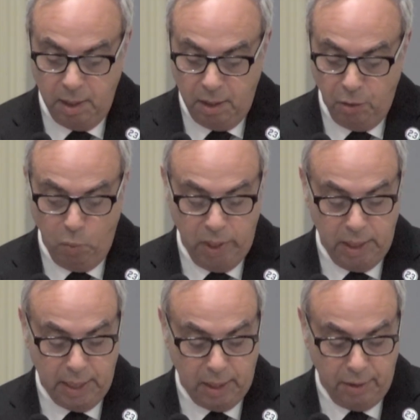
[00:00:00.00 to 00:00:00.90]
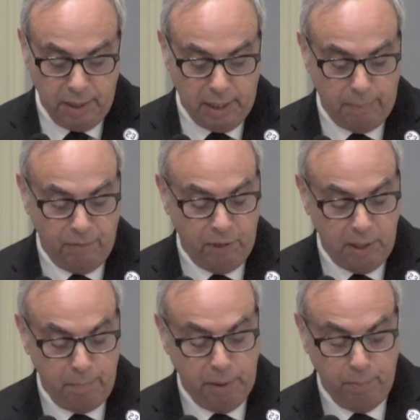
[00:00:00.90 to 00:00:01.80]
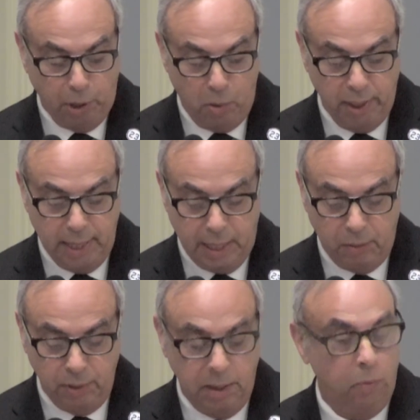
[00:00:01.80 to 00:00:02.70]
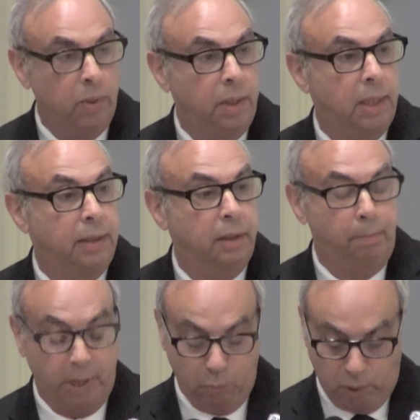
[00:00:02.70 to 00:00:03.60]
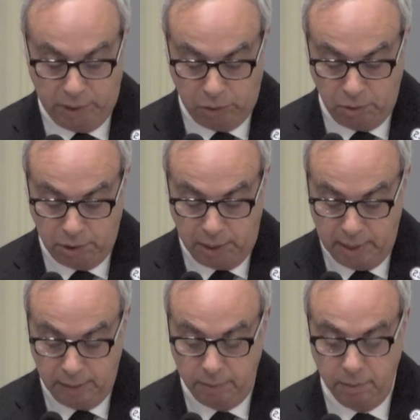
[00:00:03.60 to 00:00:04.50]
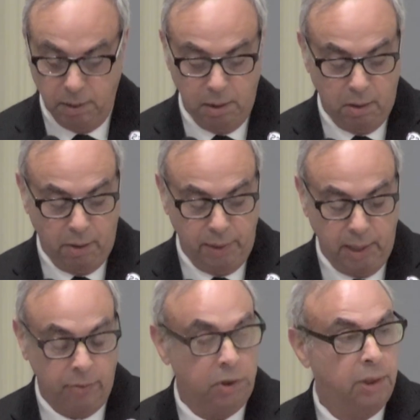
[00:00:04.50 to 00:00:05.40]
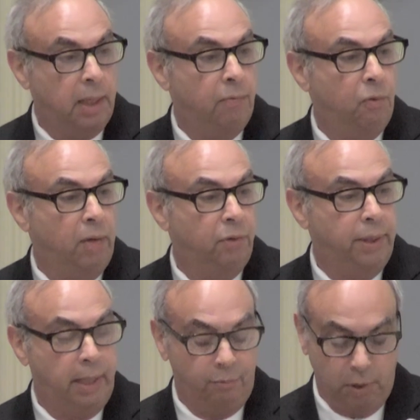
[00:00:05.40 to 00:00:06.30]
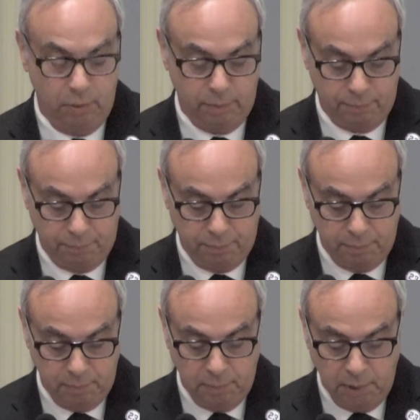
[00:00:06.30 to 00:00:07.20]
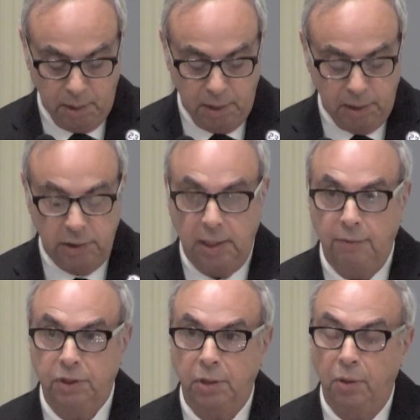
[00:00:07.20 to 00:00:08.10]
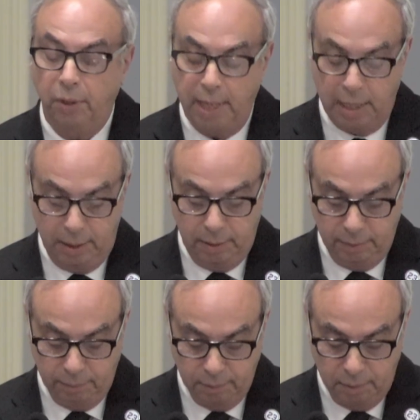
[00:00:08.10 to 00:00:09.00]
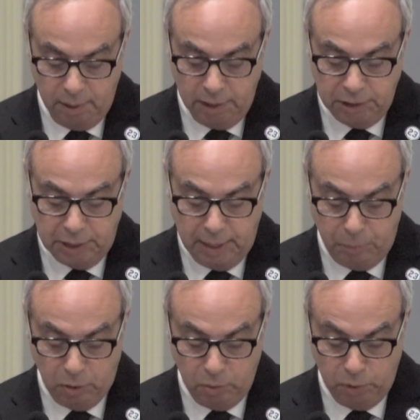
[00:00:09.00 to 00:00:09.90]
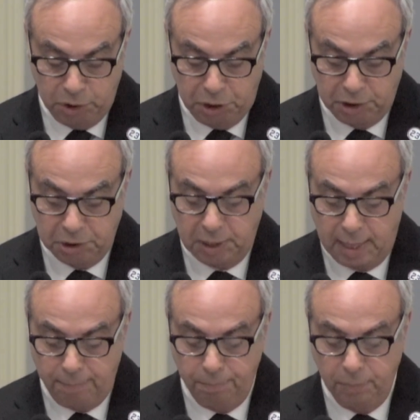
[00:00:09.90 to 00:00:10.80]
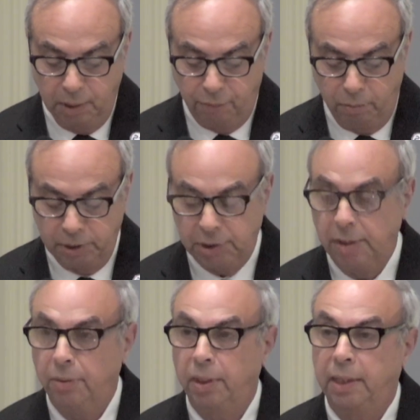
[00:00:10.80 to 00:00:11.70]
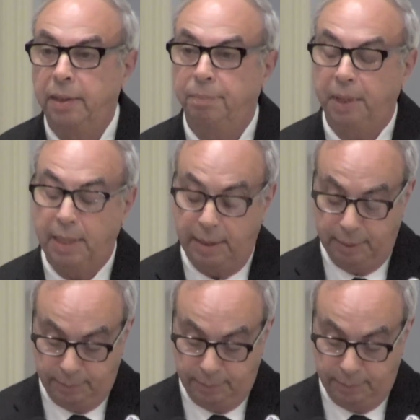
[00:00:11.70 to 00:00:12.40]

The wind held it up. If it had been blowing out, it would have hit the Budweiser sign on the other side of Waveland Avenue. Steve Stone added, Sandberg was just stopped from a Cinderella at bat.